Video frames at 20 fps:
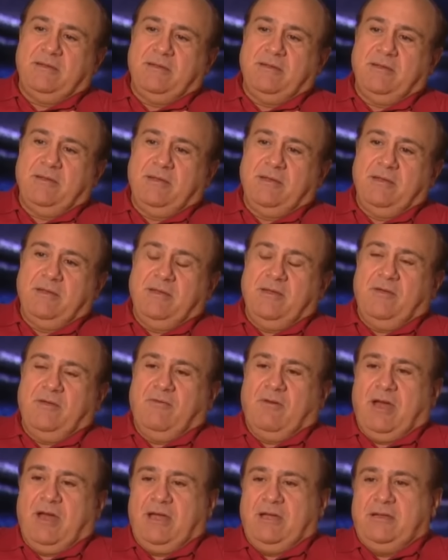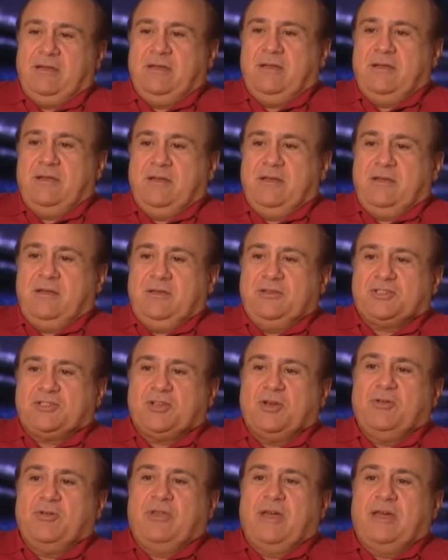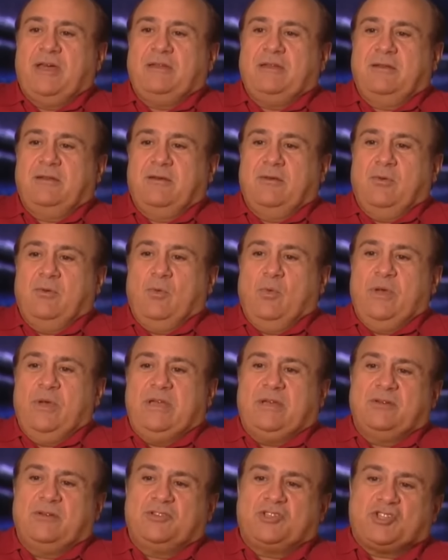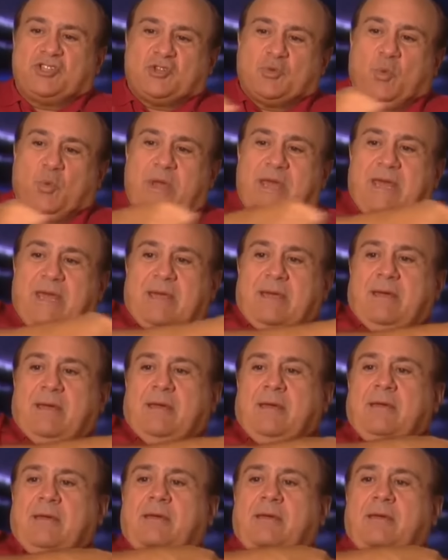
Not many people know this, but while Mara Wilson was filming Matilda, her